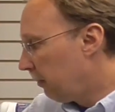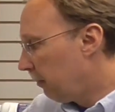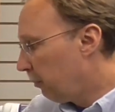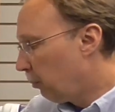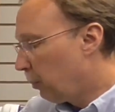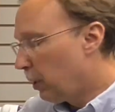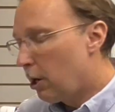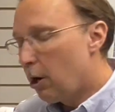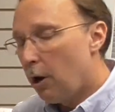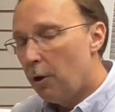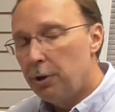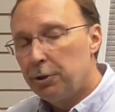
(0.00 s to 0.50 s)

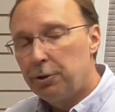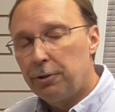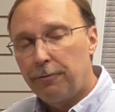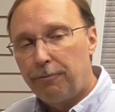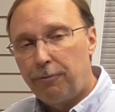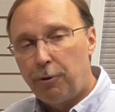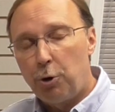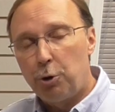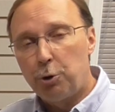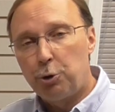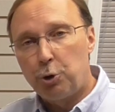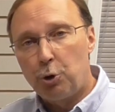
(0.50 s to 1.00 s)
we call this a
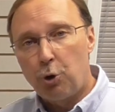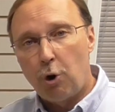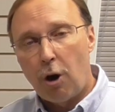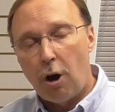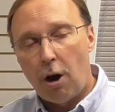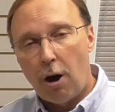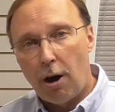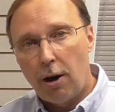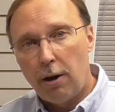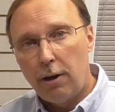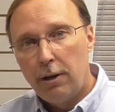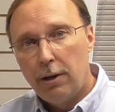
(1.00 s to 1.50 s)
first
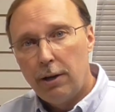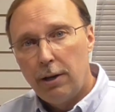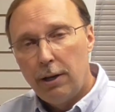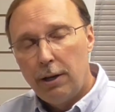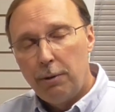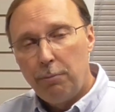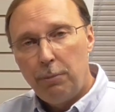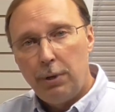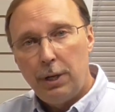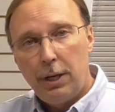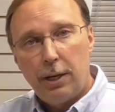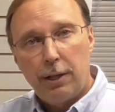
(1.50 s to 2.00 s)
draw,
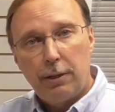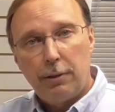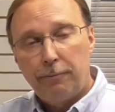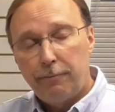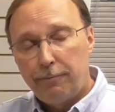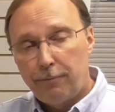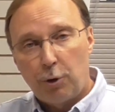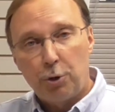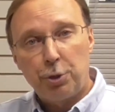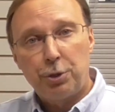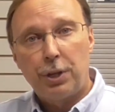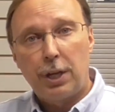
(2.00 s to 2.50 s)
meaning
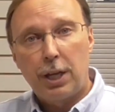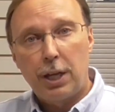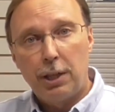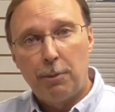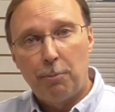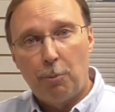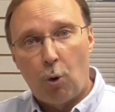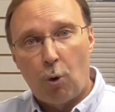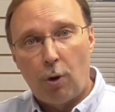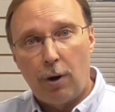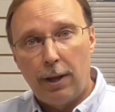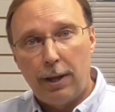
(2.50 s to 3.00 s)
first thing in the
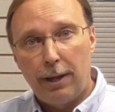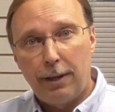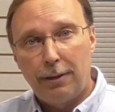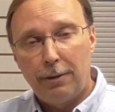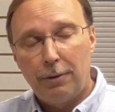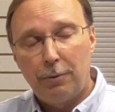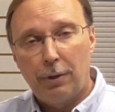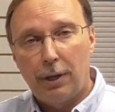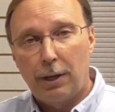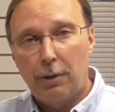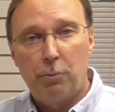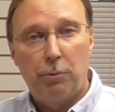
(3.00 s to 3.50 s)
morning,
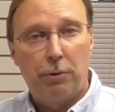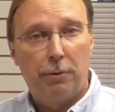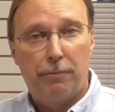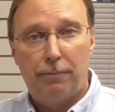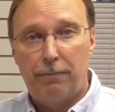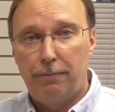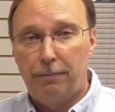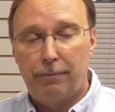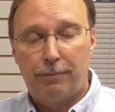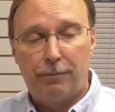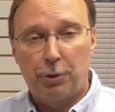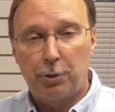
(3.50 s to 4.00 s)
like
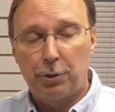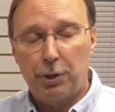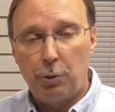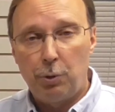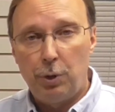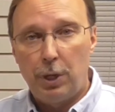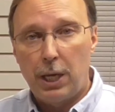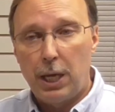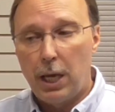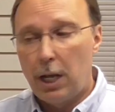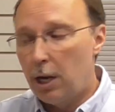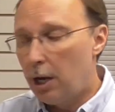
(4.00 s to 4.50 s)
first thing
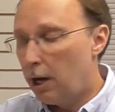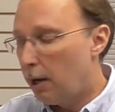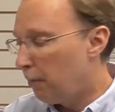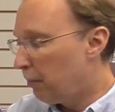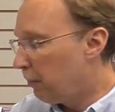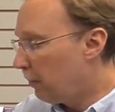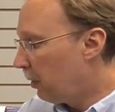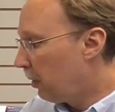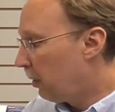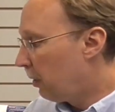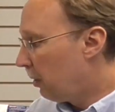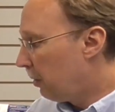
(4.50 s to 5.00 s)
when you get up,
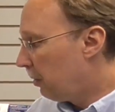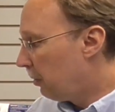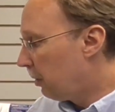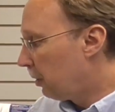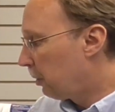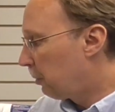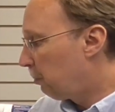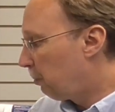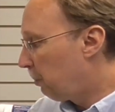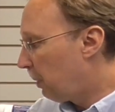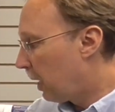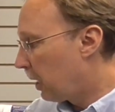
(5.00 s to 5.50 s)

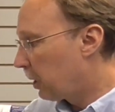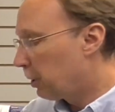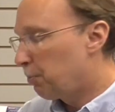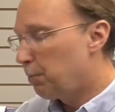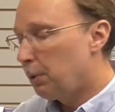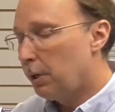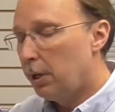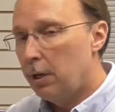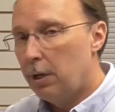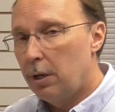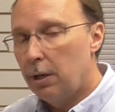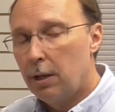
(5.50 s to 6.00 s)
this spigot's
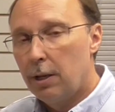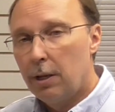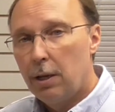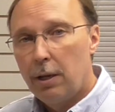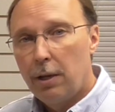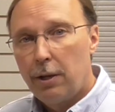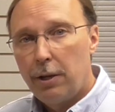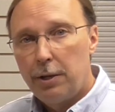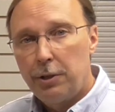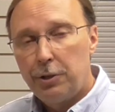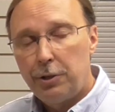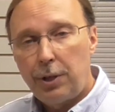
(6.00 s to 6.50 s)
been
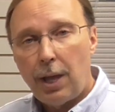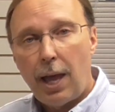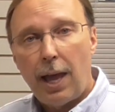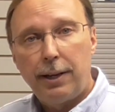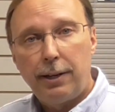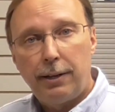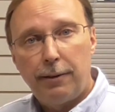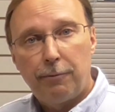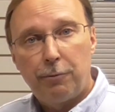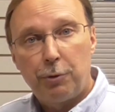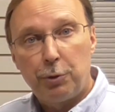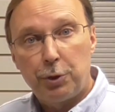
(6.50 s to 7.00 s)

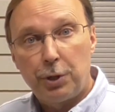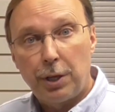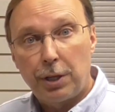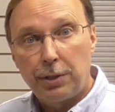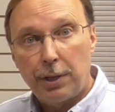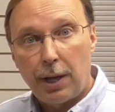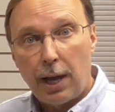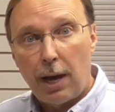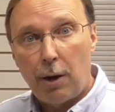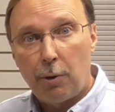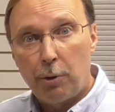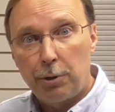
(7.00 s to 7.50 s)
stagnant for 6
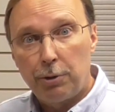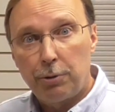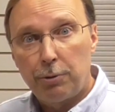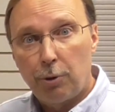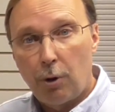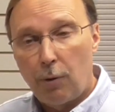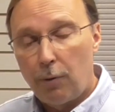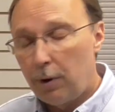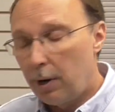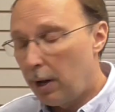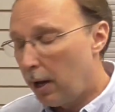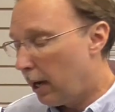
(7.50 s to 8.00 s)
hours
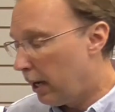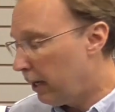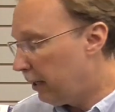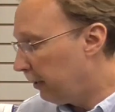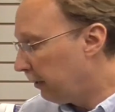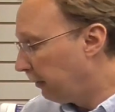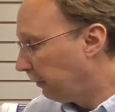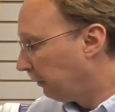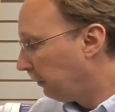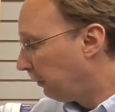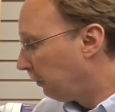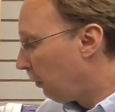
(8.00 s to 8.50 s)
overnight.
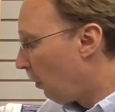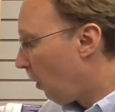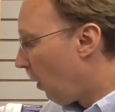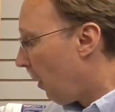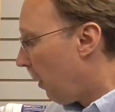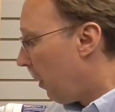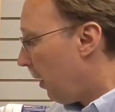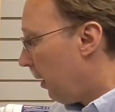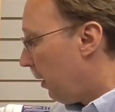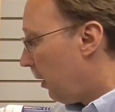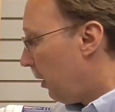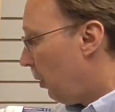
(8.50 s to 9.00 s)

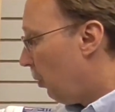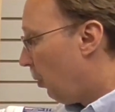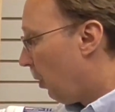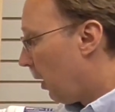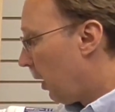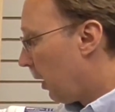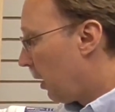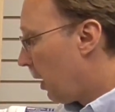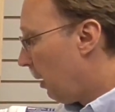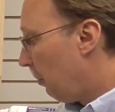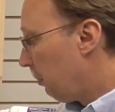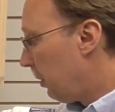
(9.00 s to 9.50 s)
You
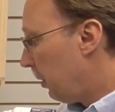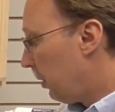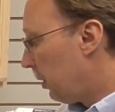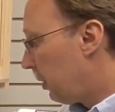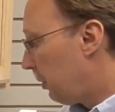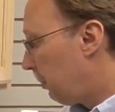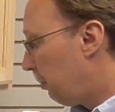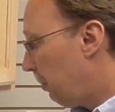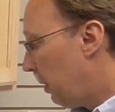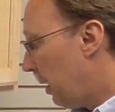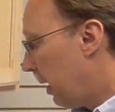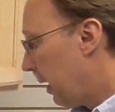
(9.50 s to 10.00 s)
want to come to
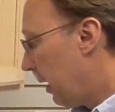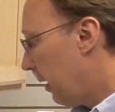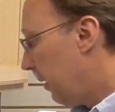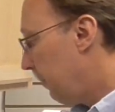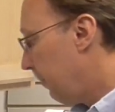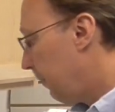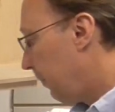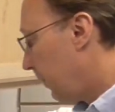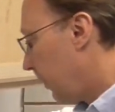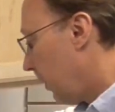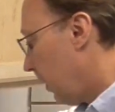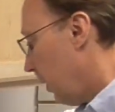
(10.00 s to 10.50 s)
this spigot.
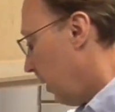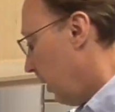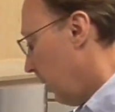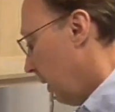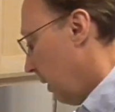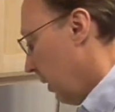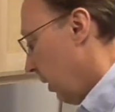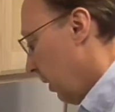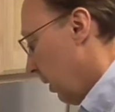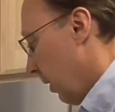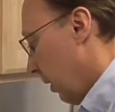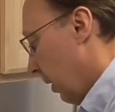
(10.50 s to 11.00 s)

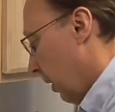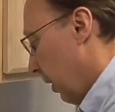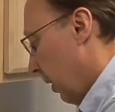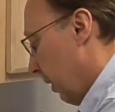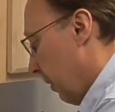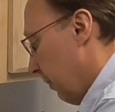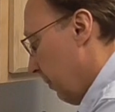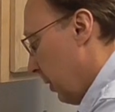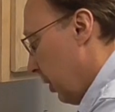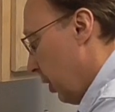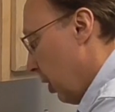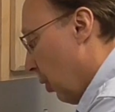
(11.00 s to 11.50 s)

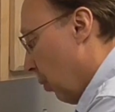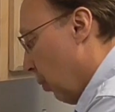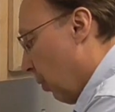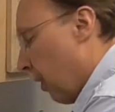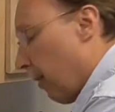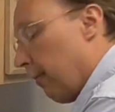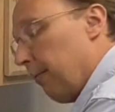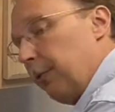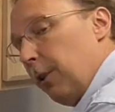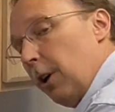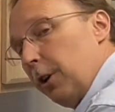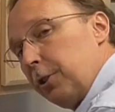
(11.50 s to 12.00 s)
You don't
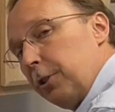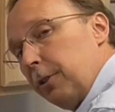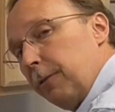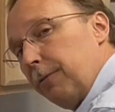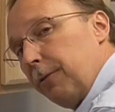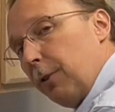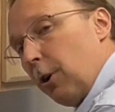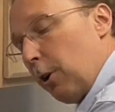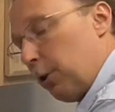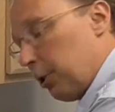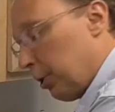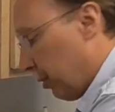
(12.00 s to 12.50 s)
want to flush it
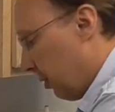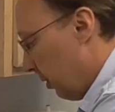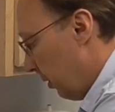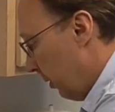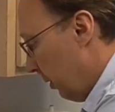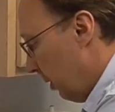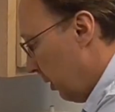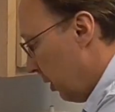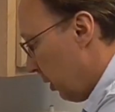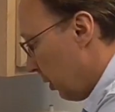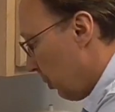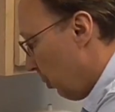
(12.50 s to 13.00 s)
first.
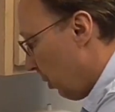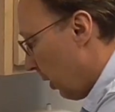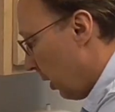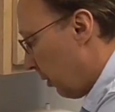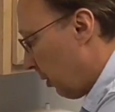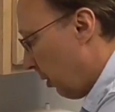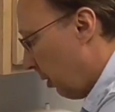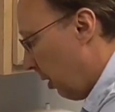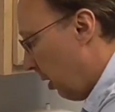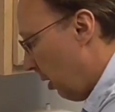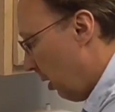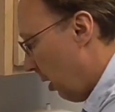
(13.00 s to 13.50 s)
You just want
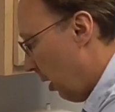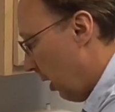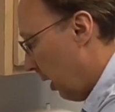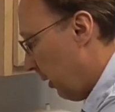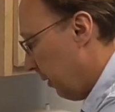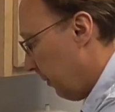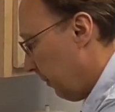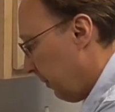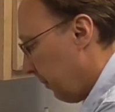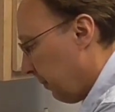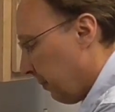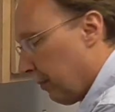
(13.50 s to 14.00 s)
to turn it on.
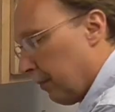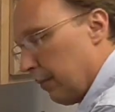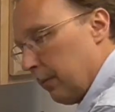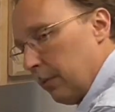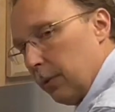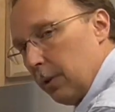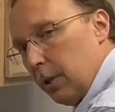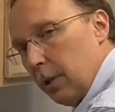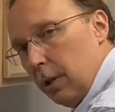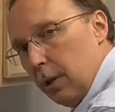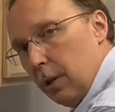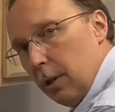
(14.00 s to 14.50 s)

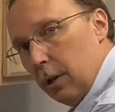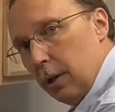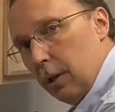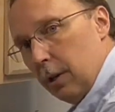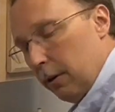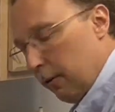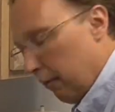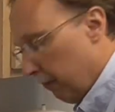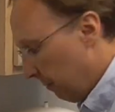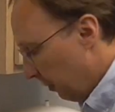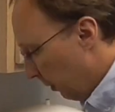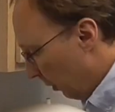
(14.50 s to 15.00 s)

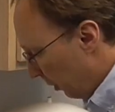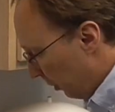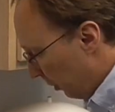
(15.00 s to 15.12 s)
Fill